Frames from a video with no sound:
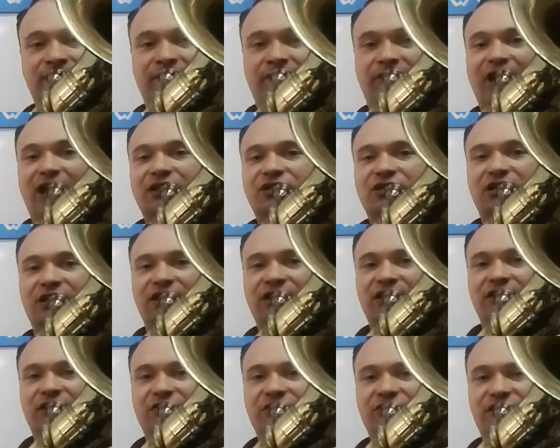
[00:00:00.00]
gradually
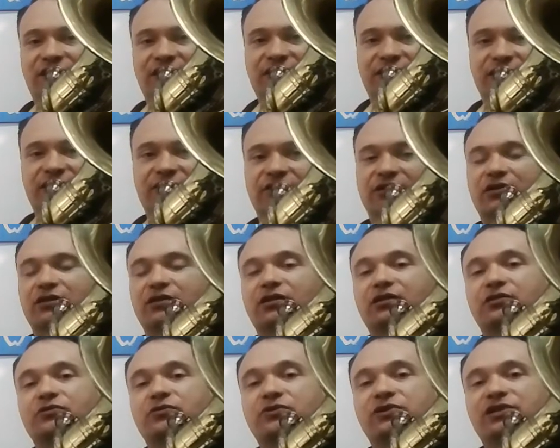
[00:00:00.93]

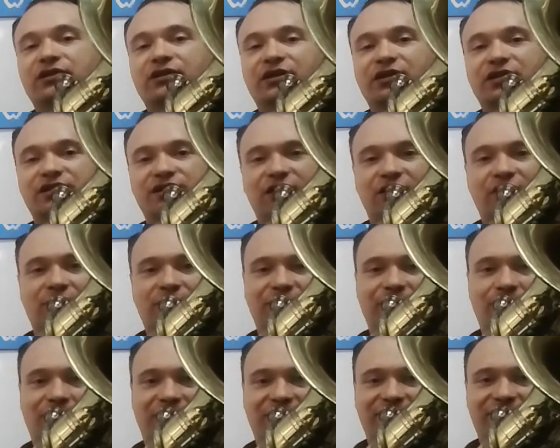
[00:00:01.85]
looser and
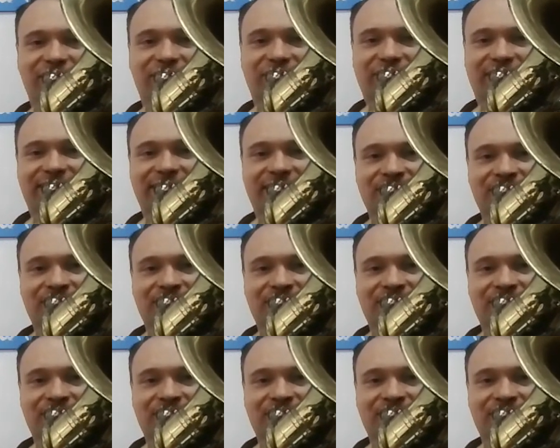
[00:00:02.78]
slower, 1 and 3,